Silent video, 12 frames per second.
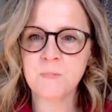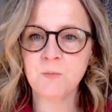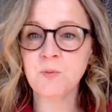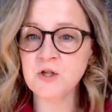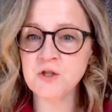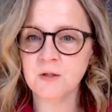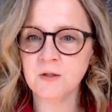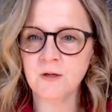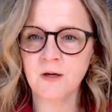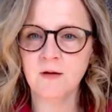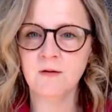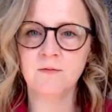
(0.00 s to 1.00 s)
impression
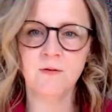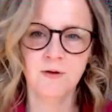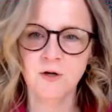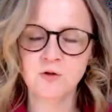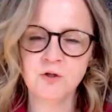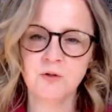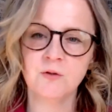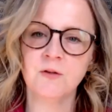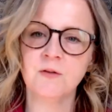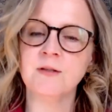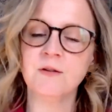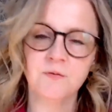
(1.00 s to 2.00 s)
of vouchers
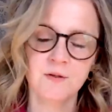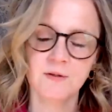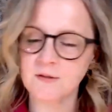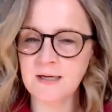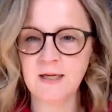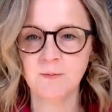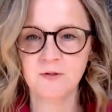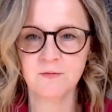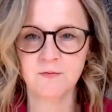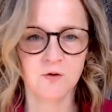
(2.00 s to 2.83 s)
and the different names that